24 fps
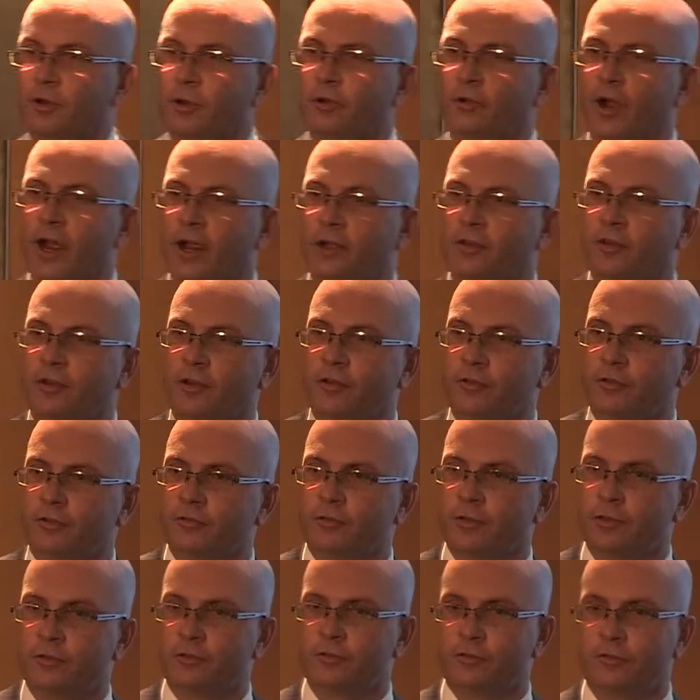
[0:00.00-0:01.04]
to access a
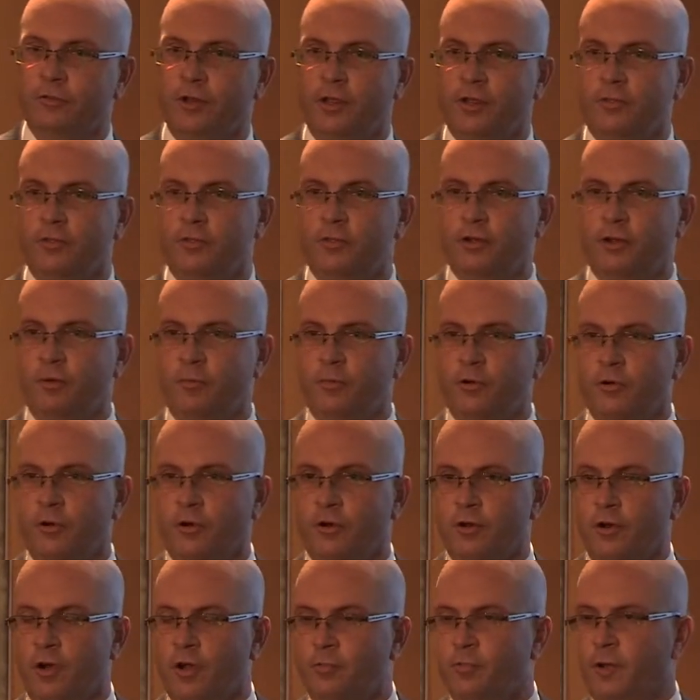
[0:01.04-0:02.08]
virtual desktop on
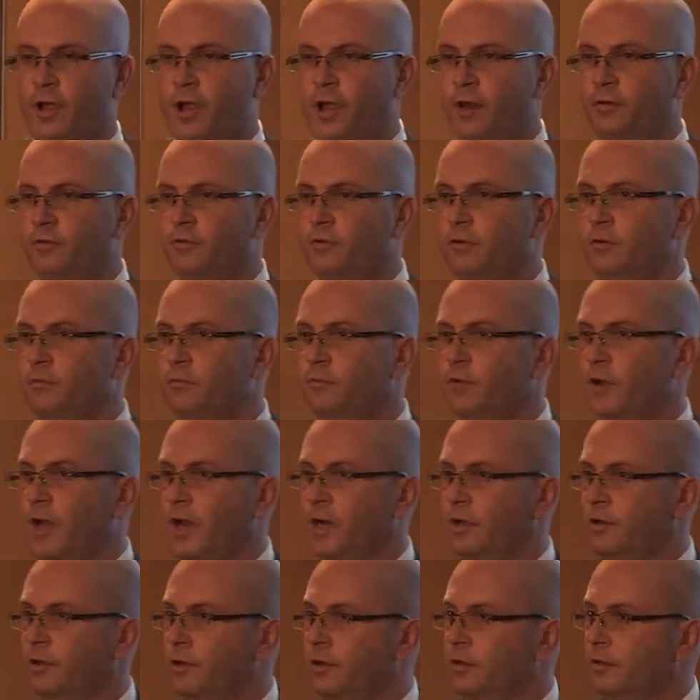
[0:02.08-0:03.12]
an iPad form
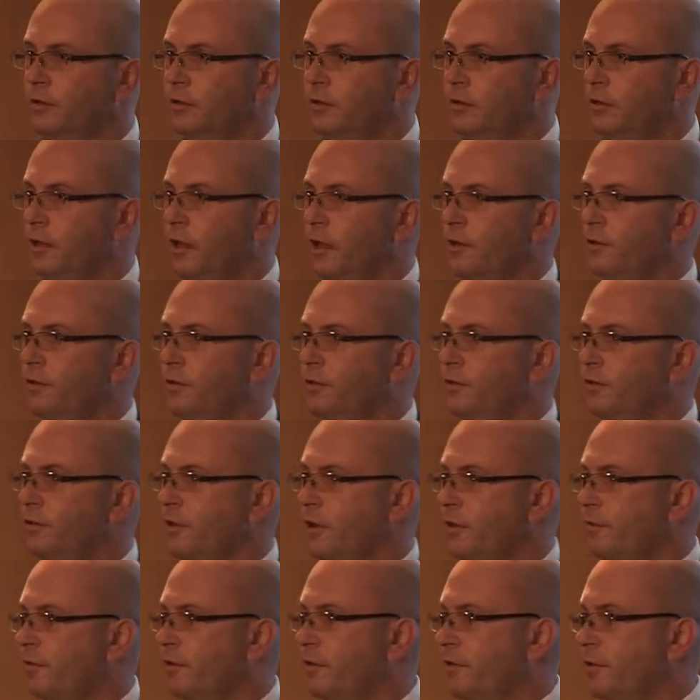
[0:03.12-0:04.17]
factor and do
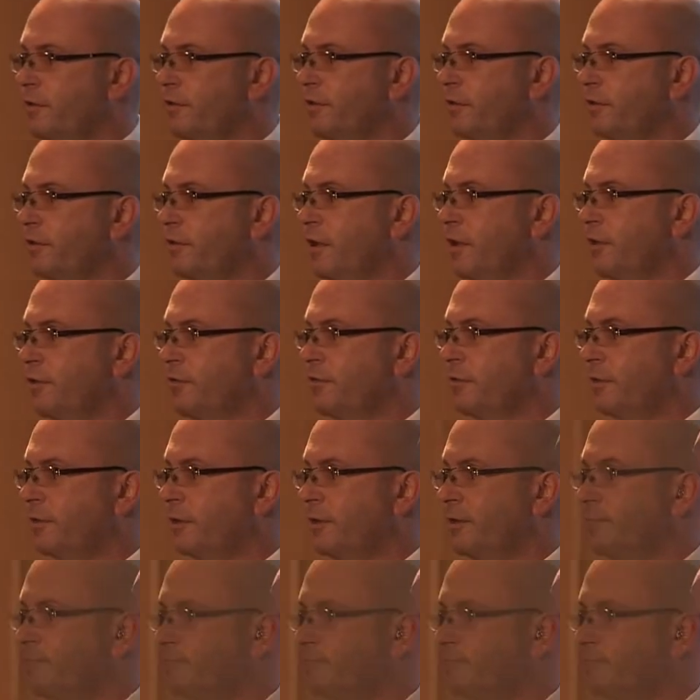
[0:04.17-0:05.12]
so very successfully.